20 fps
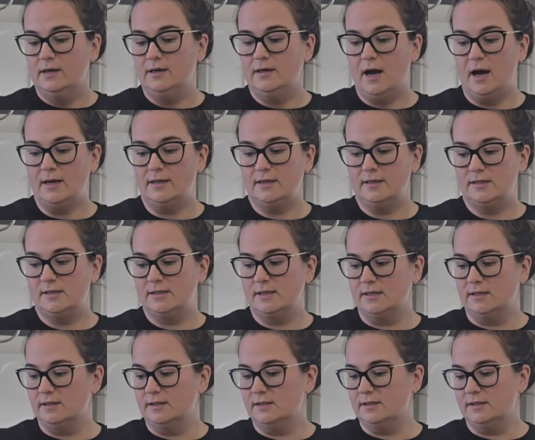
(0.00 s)
nuts
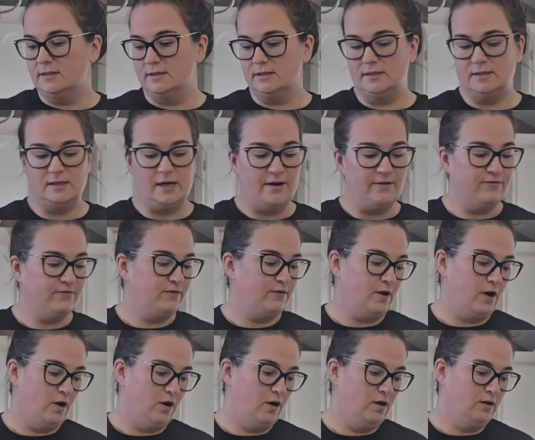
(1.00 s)
and stuff
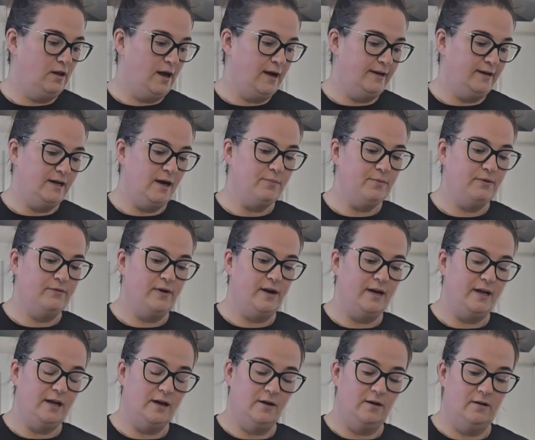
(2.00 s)
all lined up and
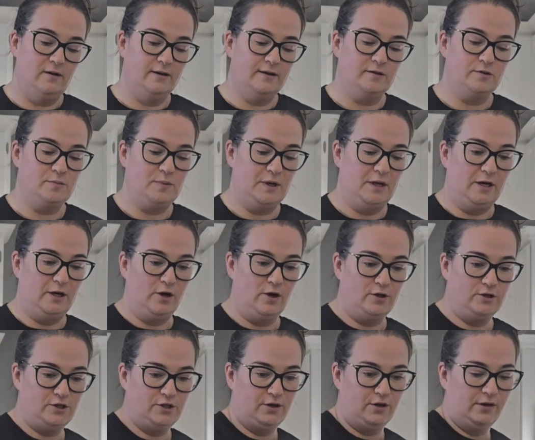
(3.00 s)
ready, and I'll explain it
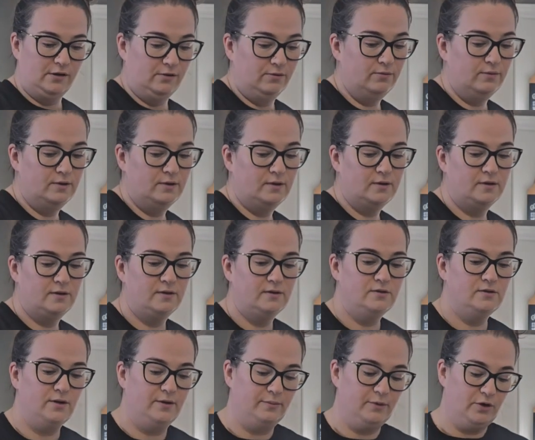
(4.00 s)
all to you.
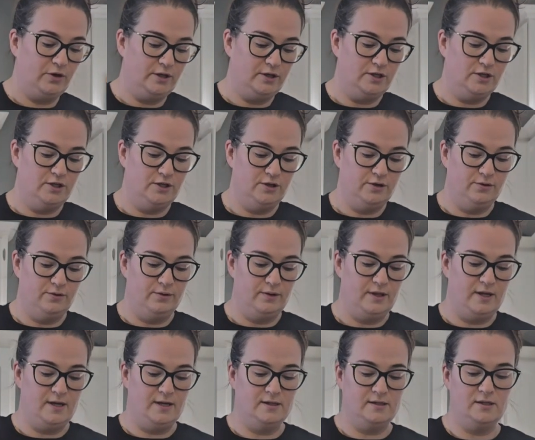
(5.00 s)
So I'm going to do,
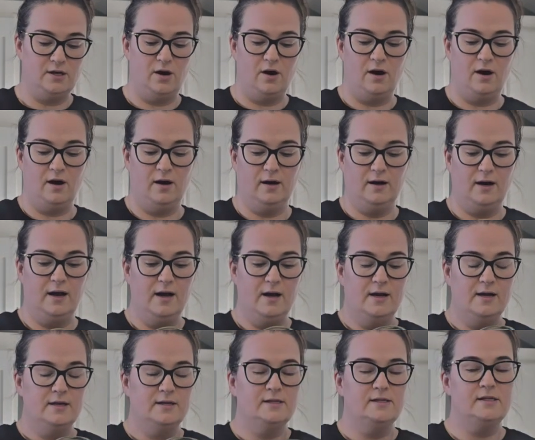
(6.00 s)
these are
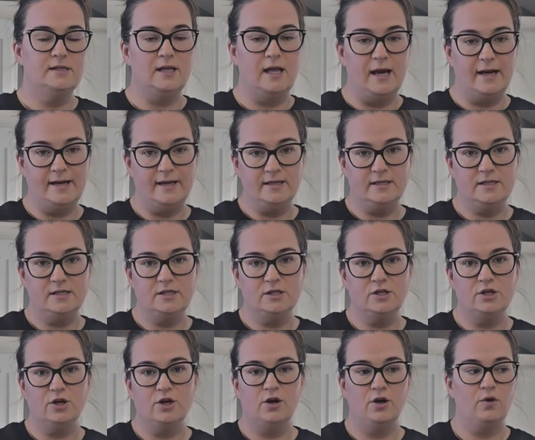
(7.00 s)

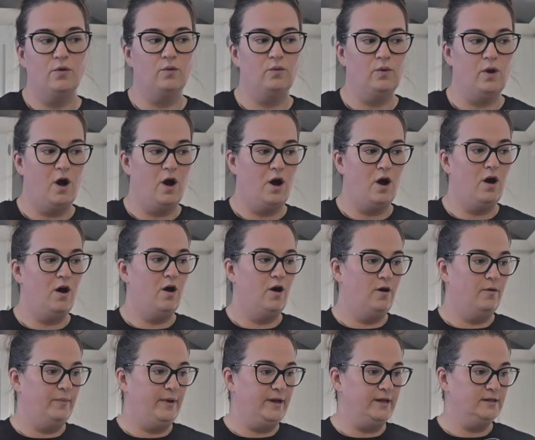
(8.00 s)
sliced raw
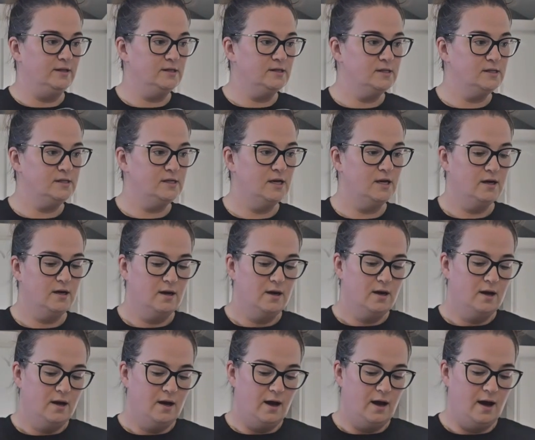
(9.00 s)
almonds,
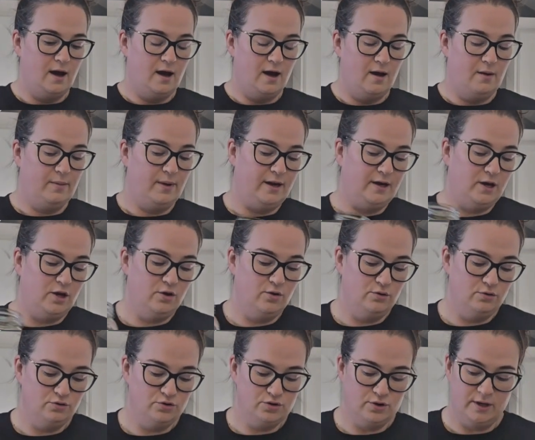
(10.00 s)
and
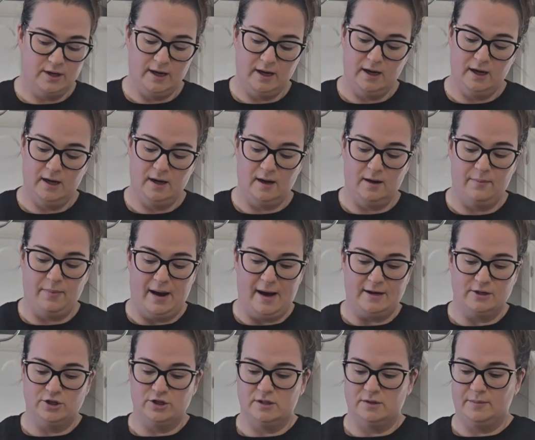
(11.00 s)
usually a
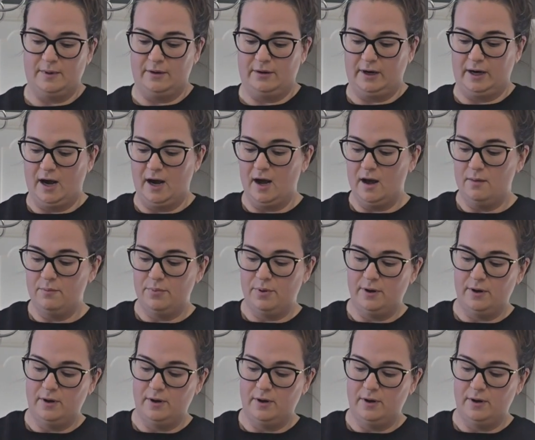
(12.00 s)
batch is about a cup.